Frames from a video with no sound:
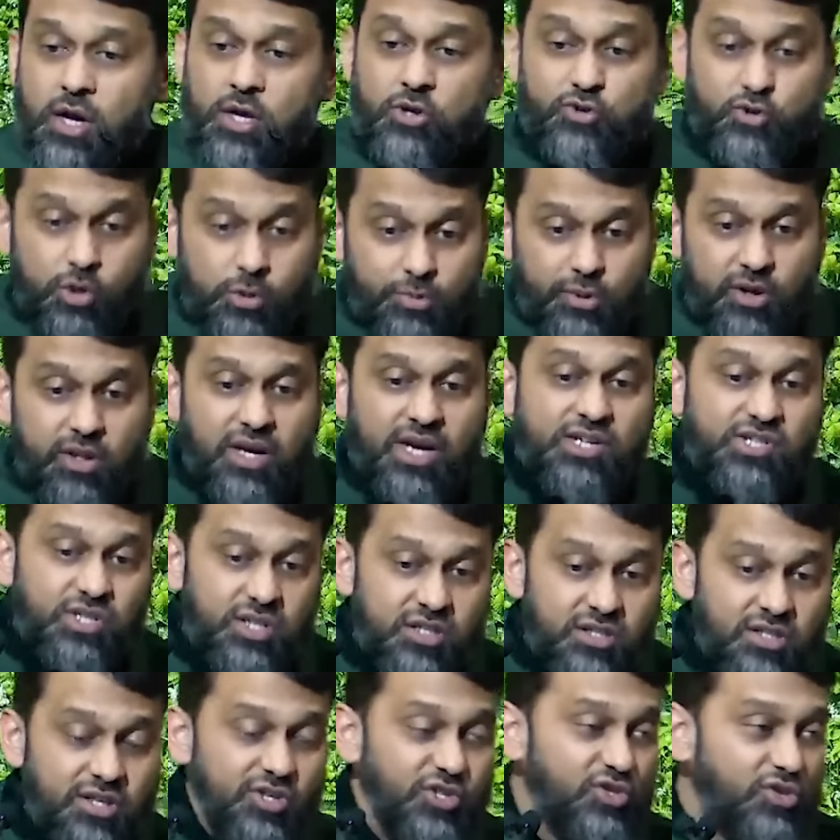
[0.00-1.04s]

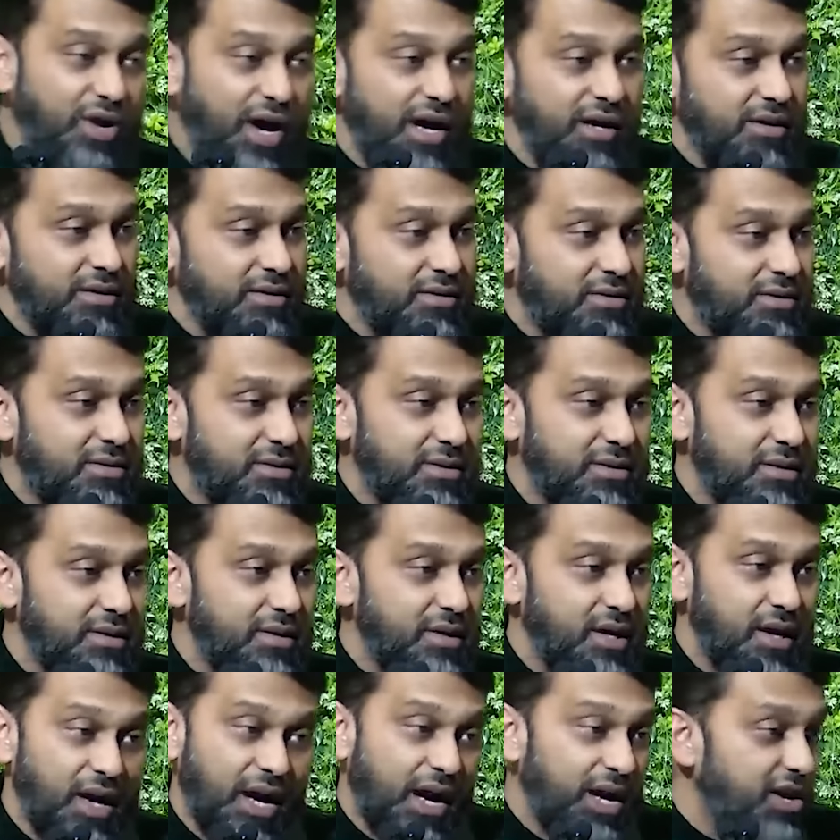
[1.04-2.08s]
tribulations and trials.
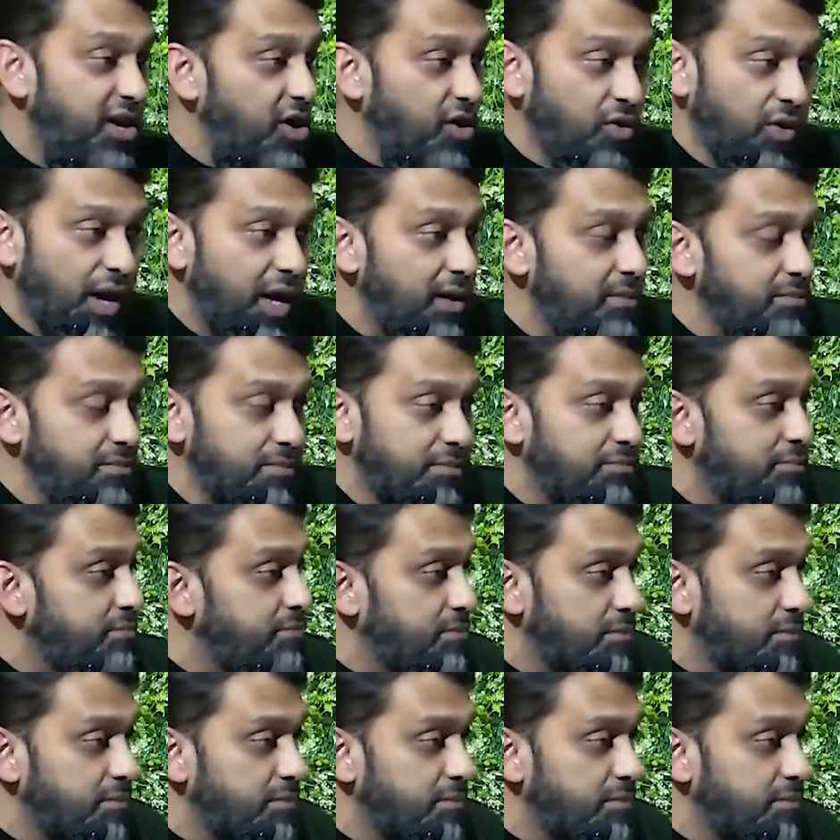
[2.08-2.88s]
I know I'm,